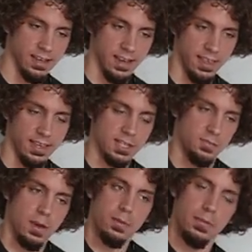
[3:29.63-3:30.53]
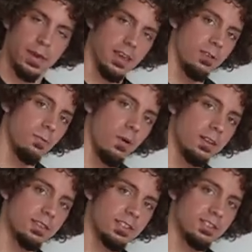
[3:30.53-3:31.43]
I think he's maybe picking
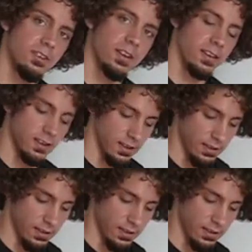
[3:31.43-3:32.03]
one string